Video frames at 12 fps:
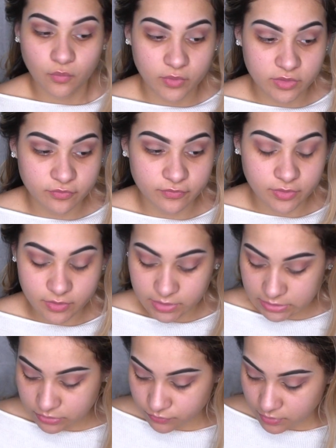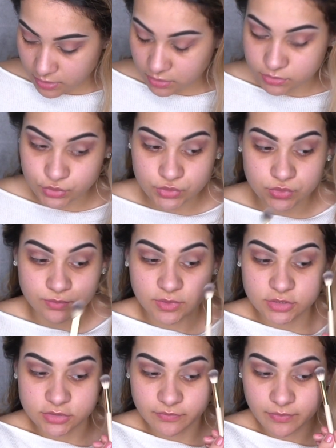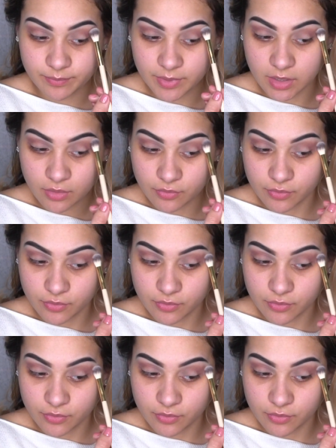When you feel like you got too much of a pink